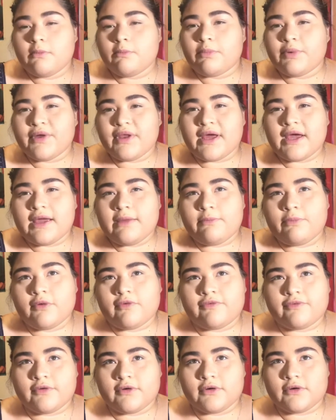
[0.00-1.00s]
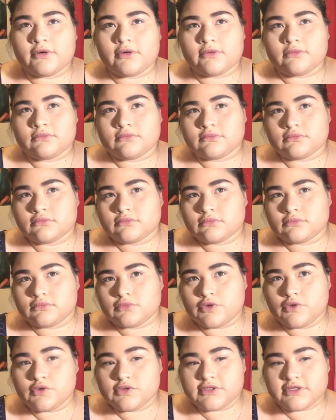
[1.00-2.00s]
But I prefer
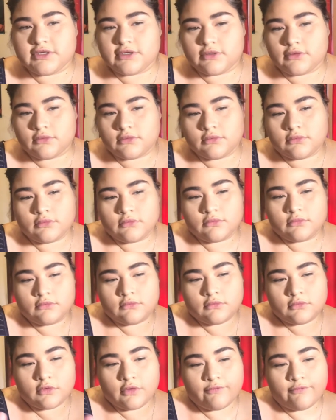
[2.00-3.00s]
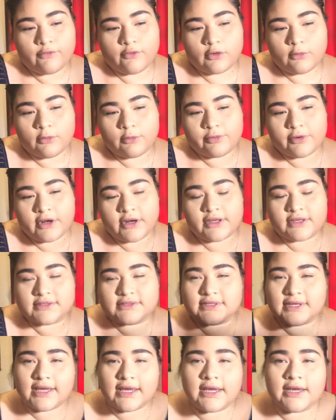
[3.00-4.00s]
using affordable
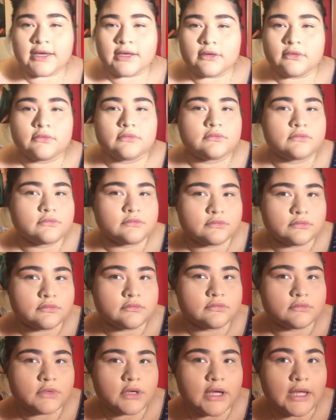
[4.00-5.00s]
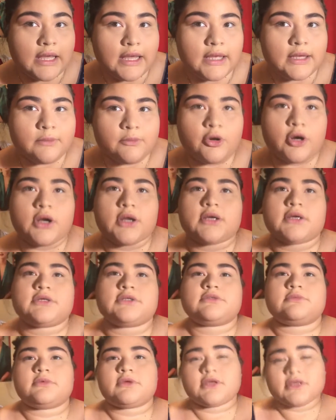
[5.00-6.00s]
products and high-end
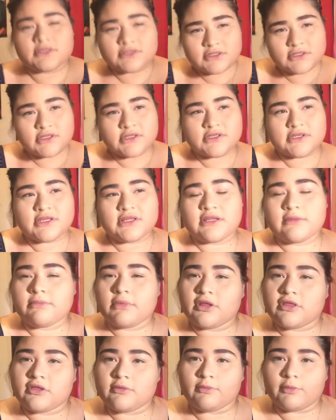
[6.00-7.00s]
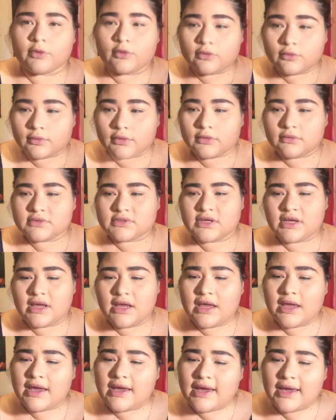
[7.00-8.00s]
products. Because you just get the best of both worlds.
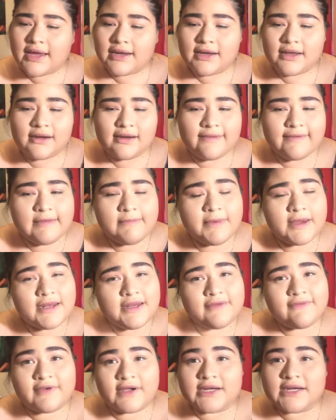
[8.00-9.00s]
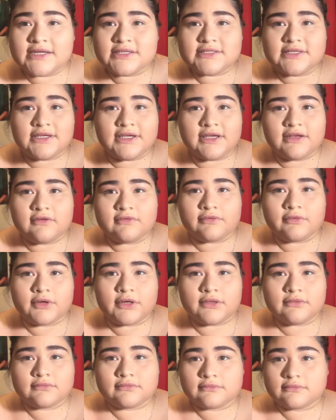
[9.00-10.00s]
And not everybody financially can
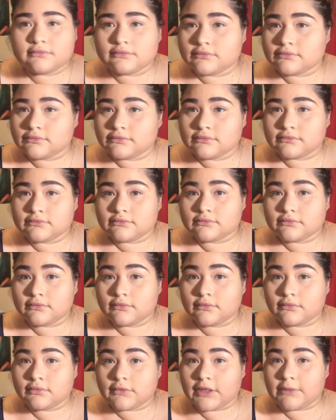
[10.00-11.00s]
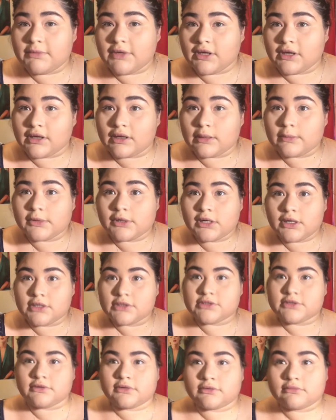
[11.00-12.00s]
afford it. Like me. I'm a
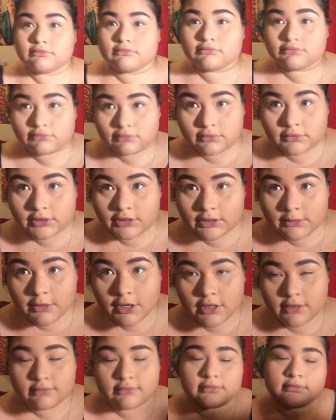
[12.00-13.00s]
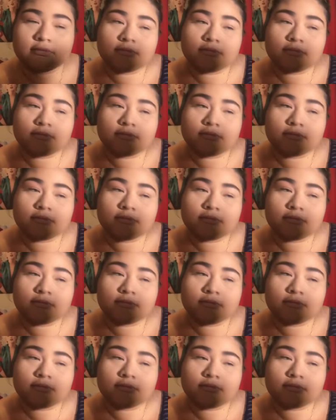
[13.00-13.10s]
college student. Think about it.